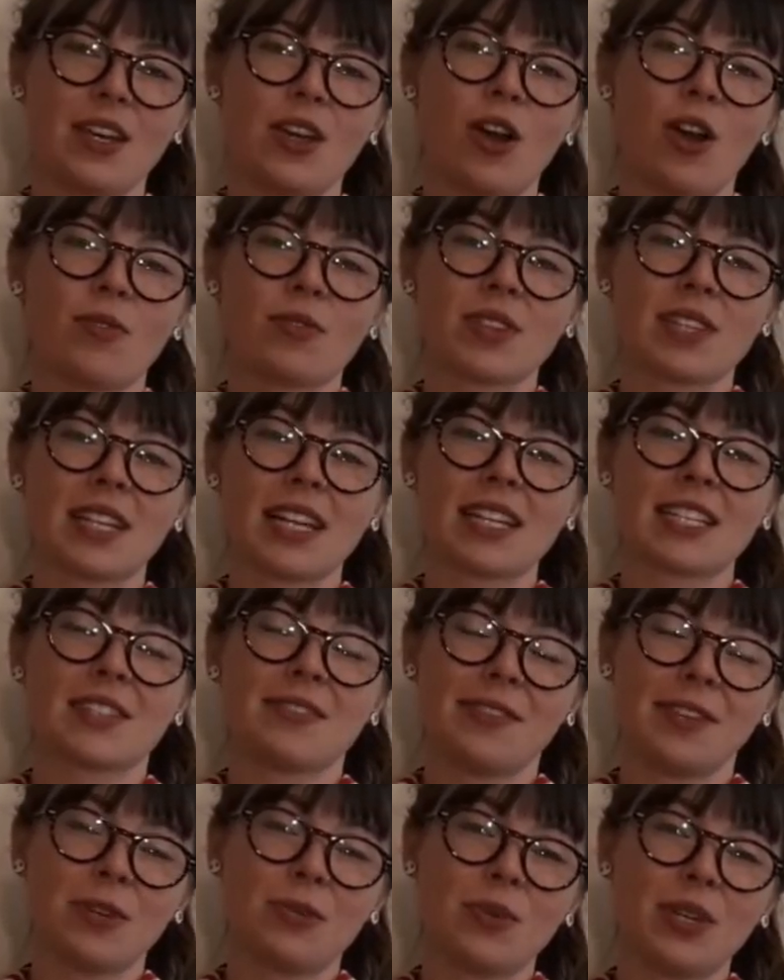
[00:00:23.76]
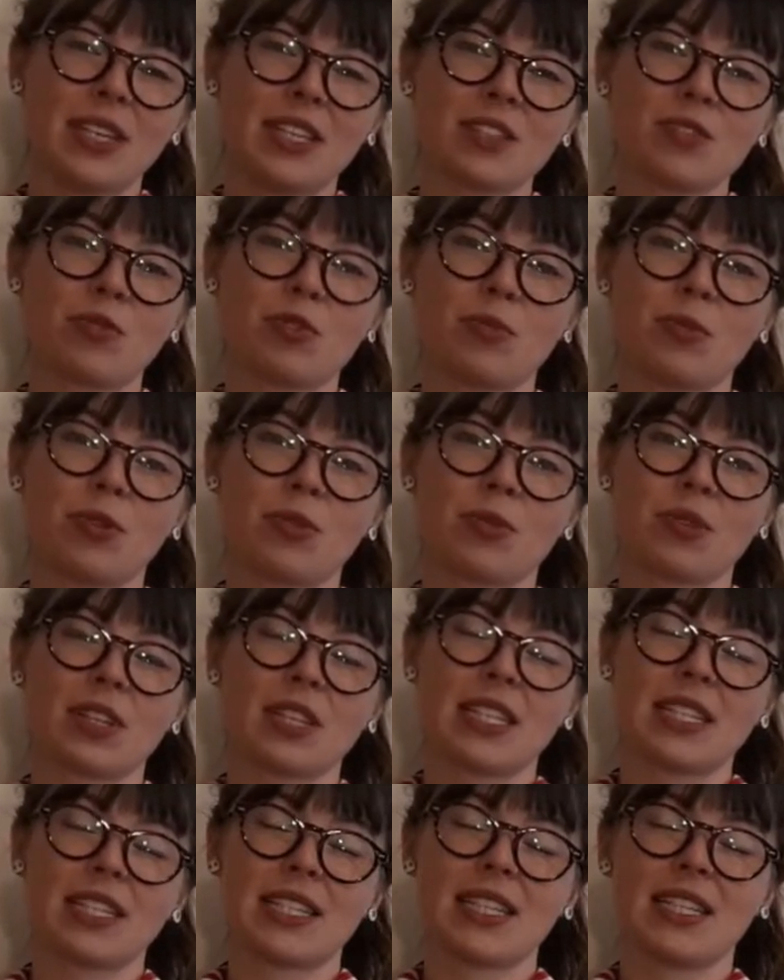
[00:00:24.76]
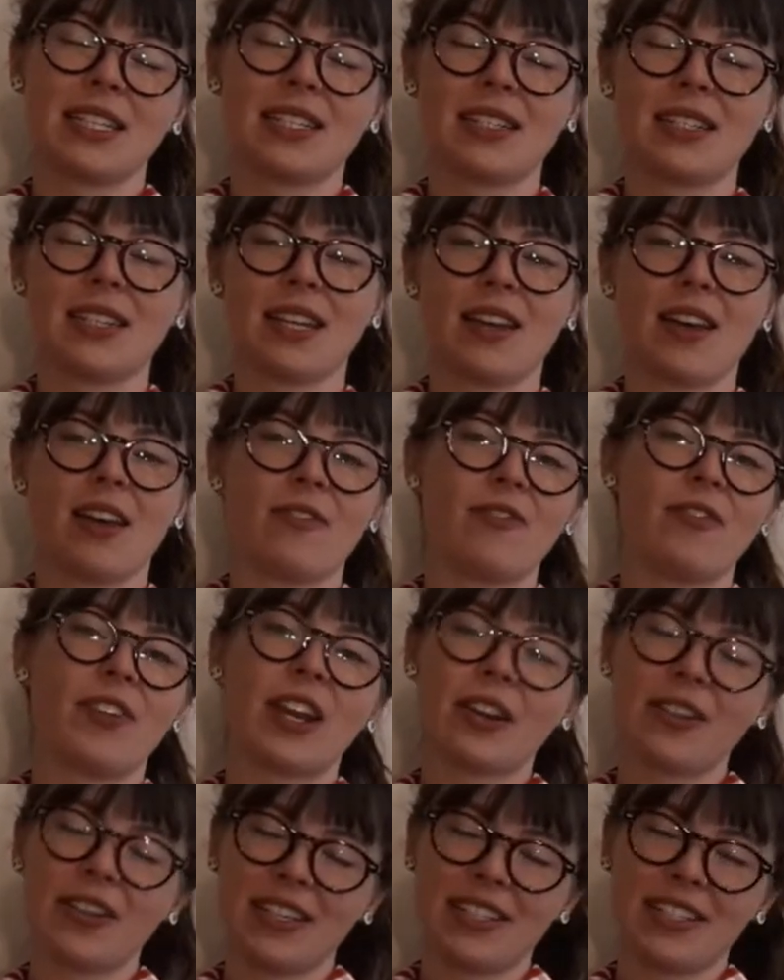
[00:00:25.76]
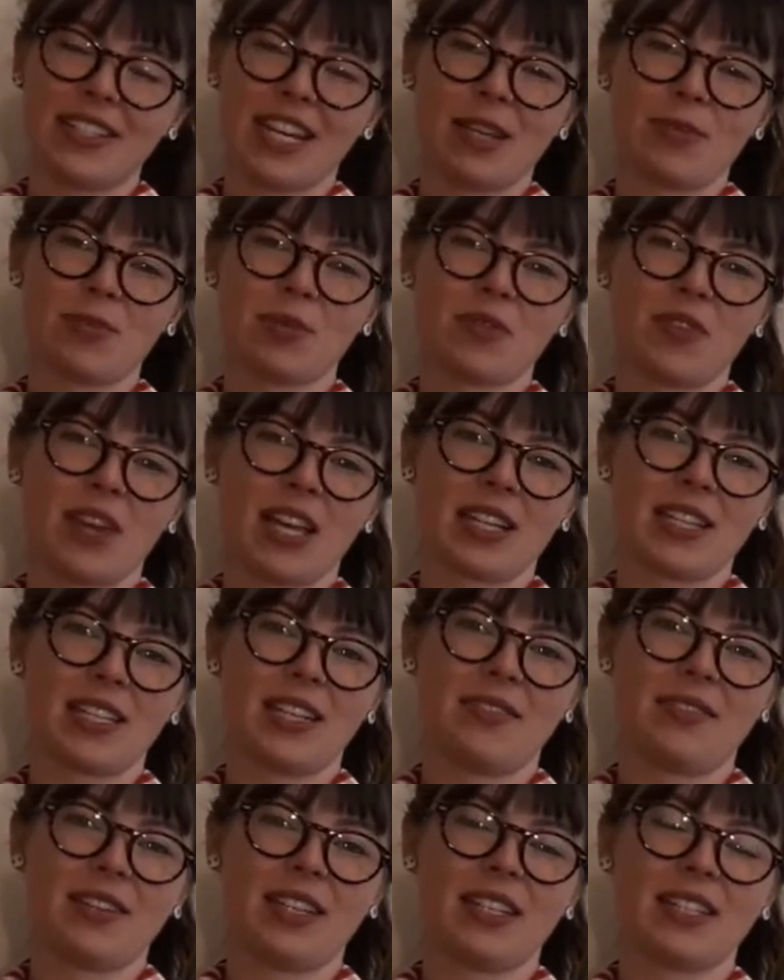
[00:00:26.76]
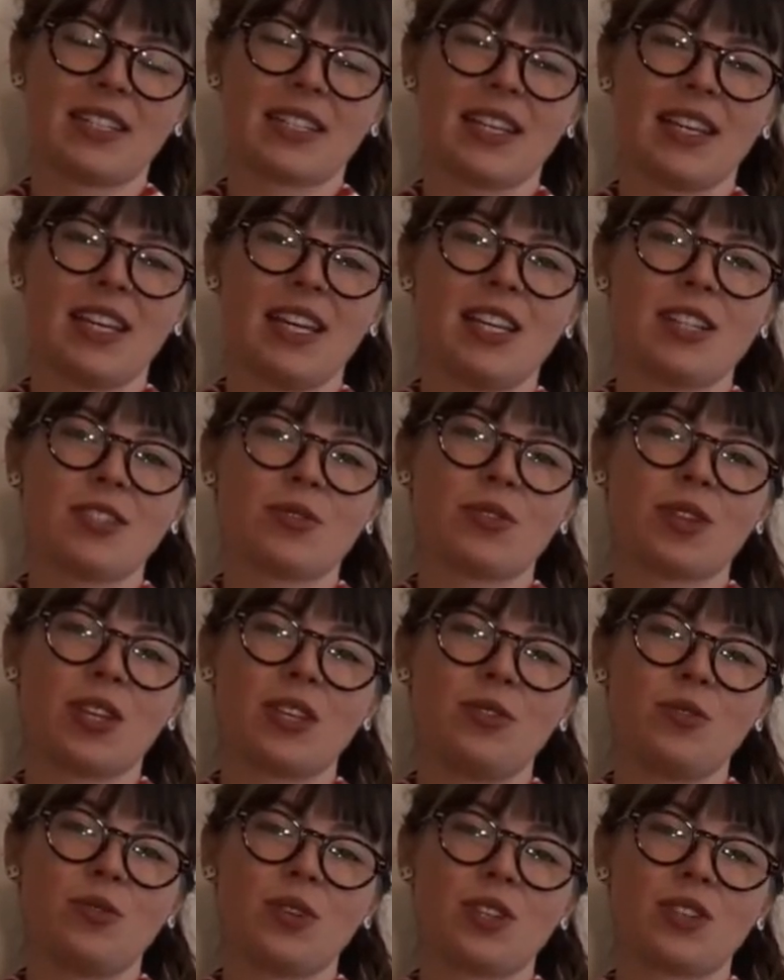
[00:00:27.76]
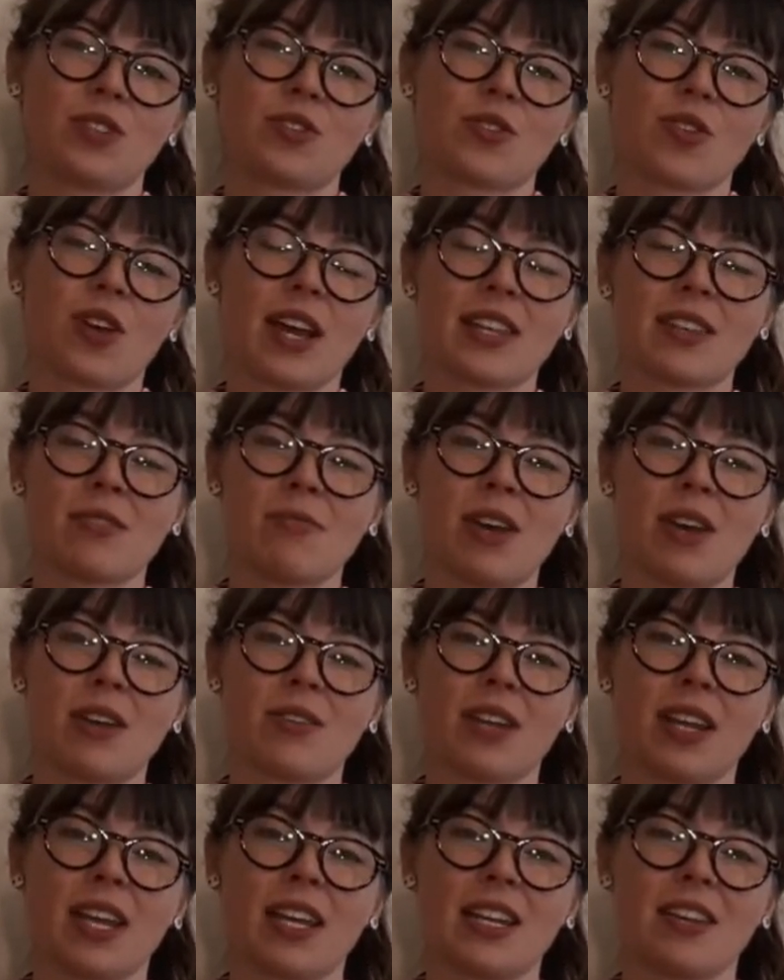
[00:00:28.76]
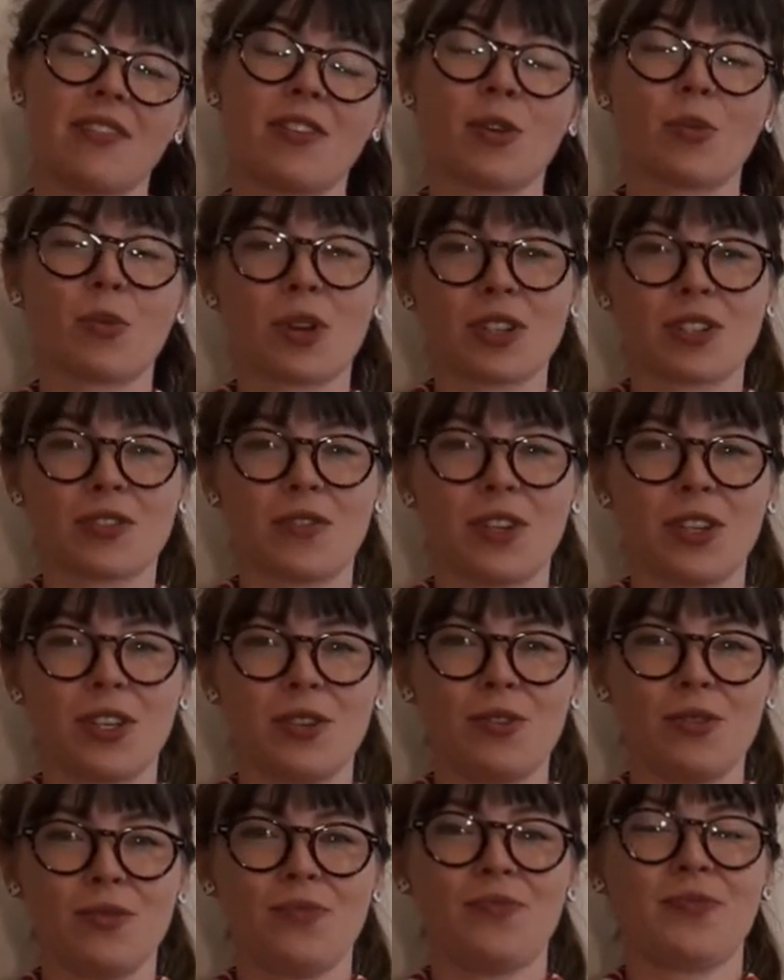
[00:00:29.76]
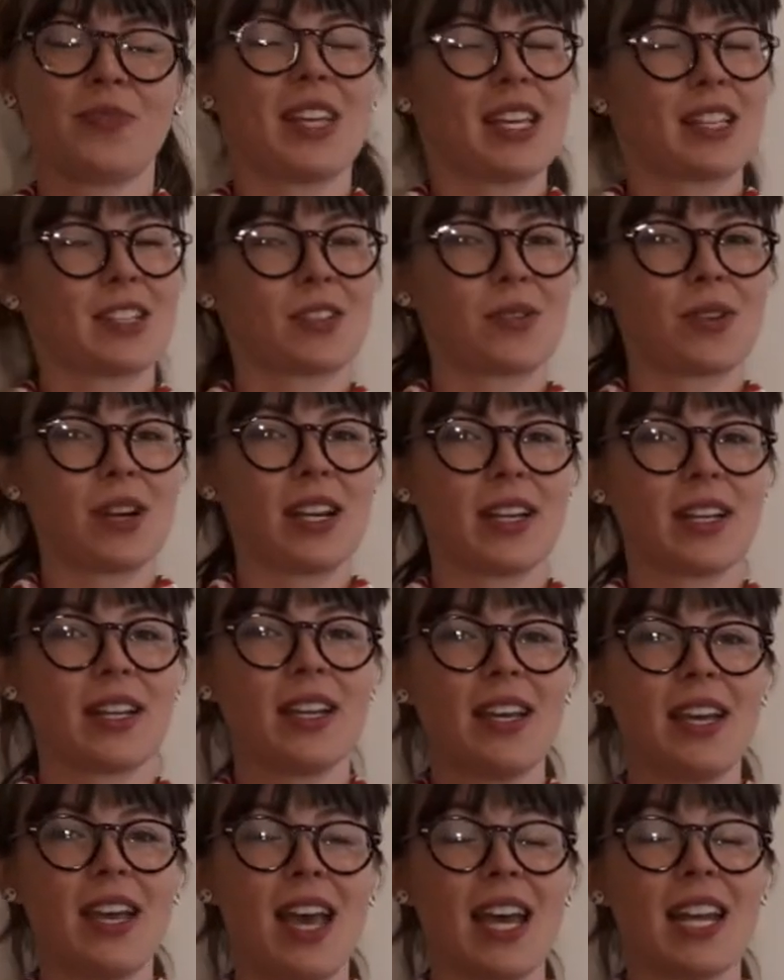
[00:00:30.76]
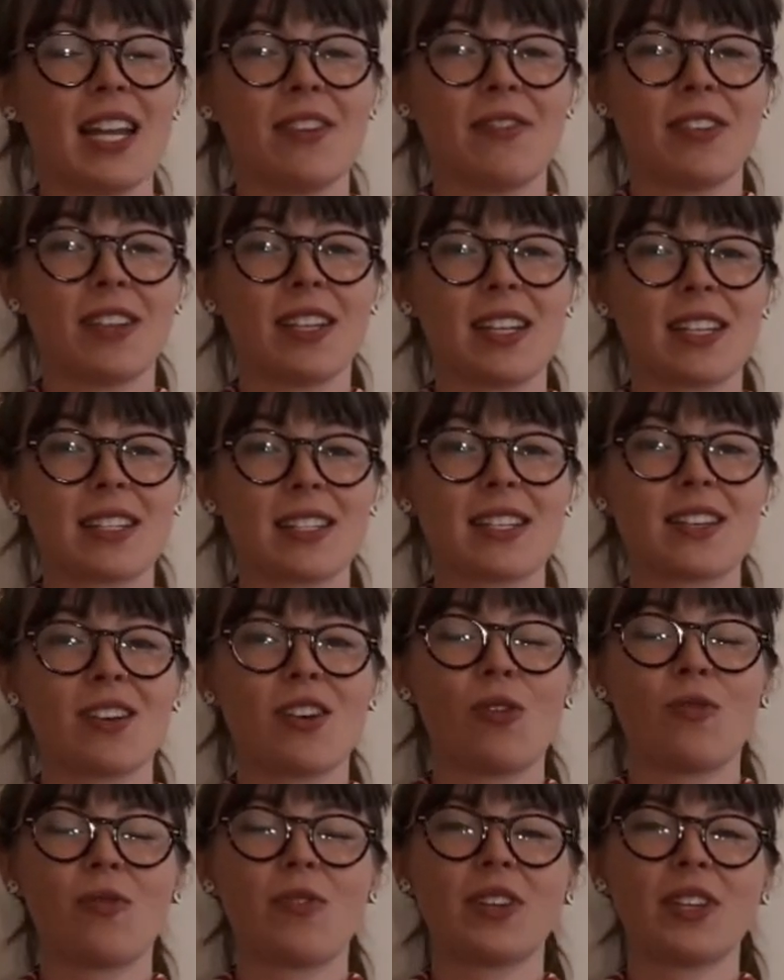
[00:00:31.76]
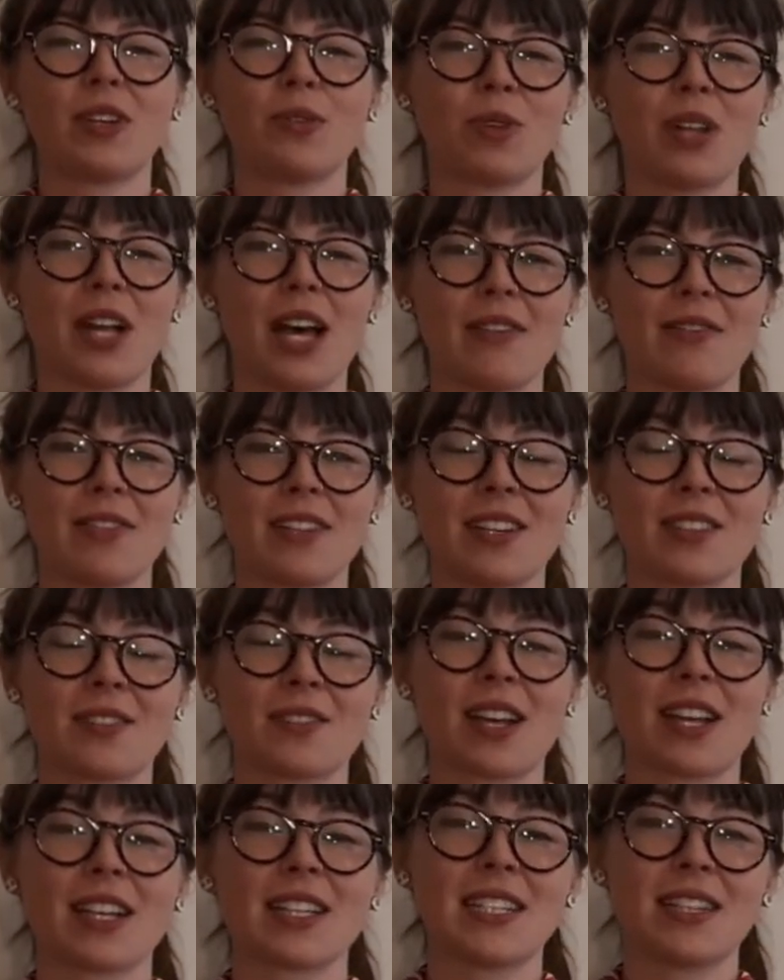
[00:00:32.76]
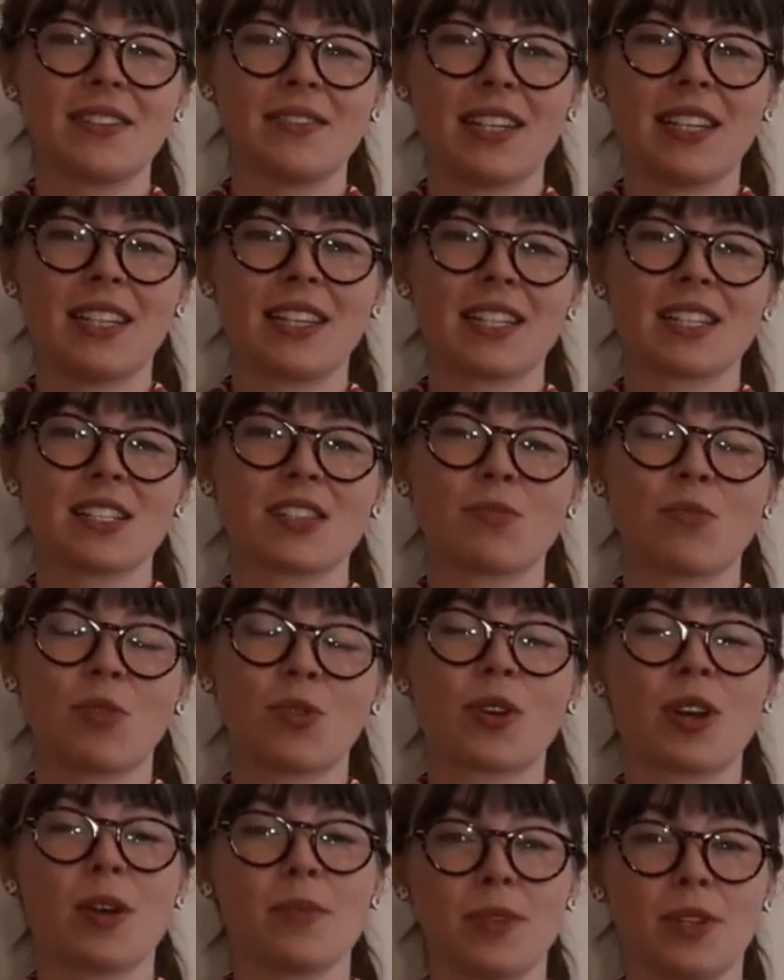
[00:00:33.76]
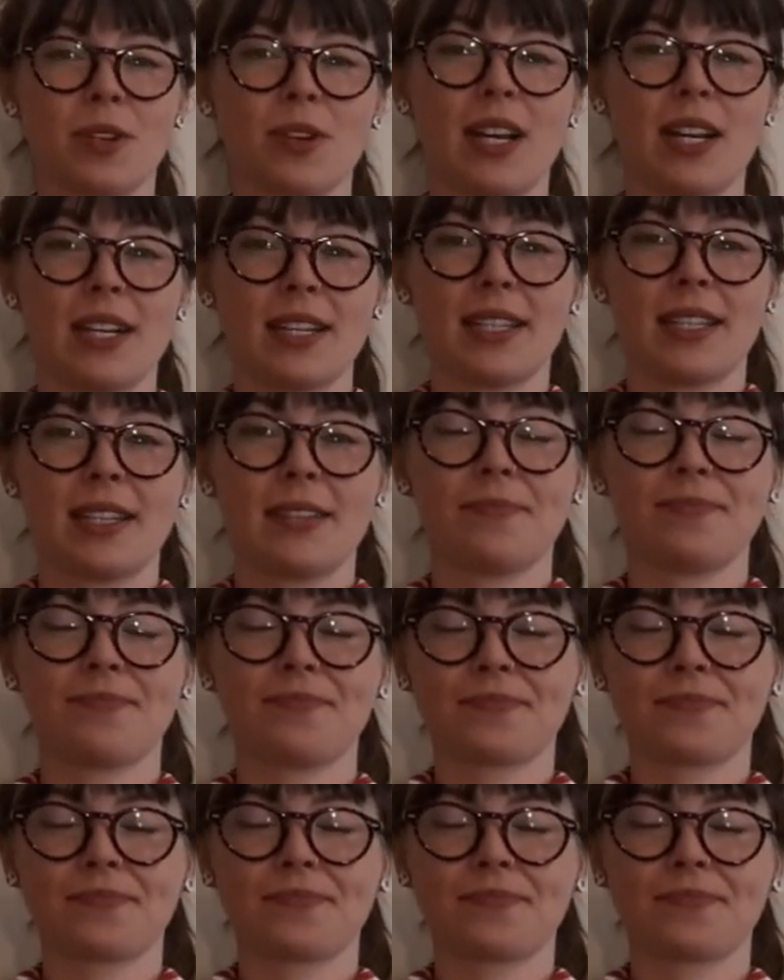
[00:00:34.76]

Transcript: Over the next few weeks, we'll be releasing various types of activities so that you can try them out and if it works for you, that's great. And if it doesn't, hopefully we'll have another activity that's more up your alley.